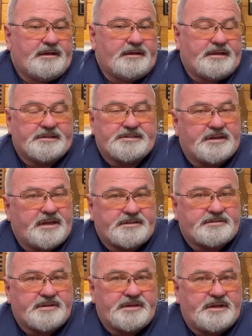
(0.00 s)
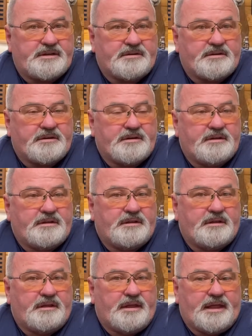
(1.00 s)
It's an extra gear.
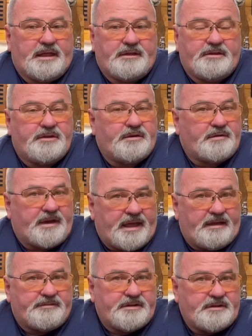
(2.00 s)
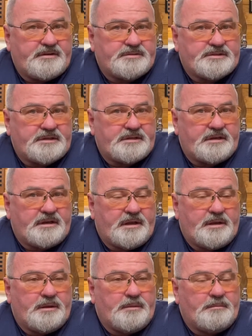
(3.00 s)
You don't have to use it,
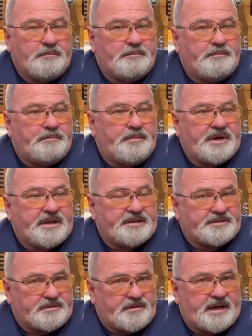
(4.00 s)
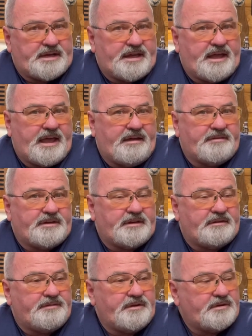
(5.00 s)
but it's great to have it.
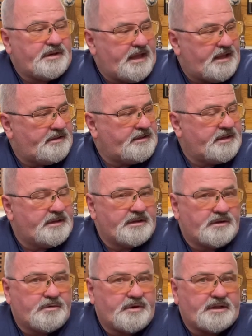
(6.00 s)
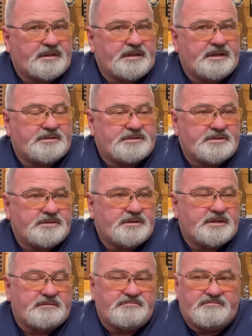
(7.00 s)
If you can handle the gun quickly and shoot
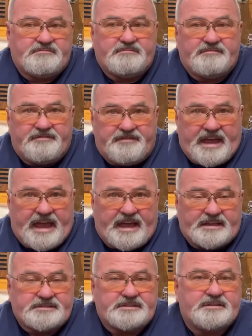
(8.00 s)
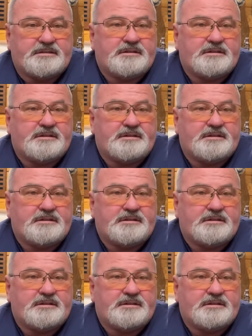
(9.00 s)
it fast,